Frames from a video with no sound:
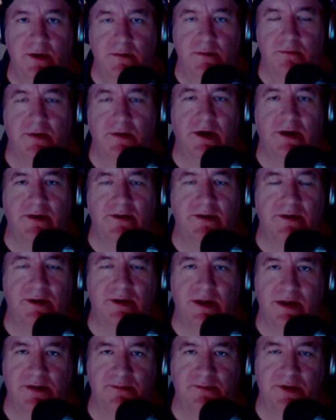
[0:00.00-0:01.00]
But
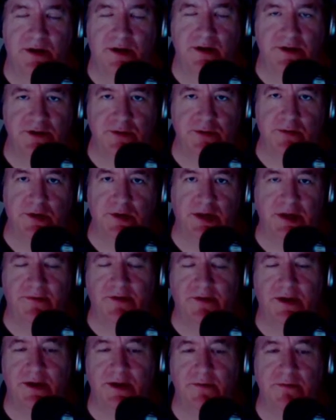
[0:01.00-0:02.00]
that's because you believe in it.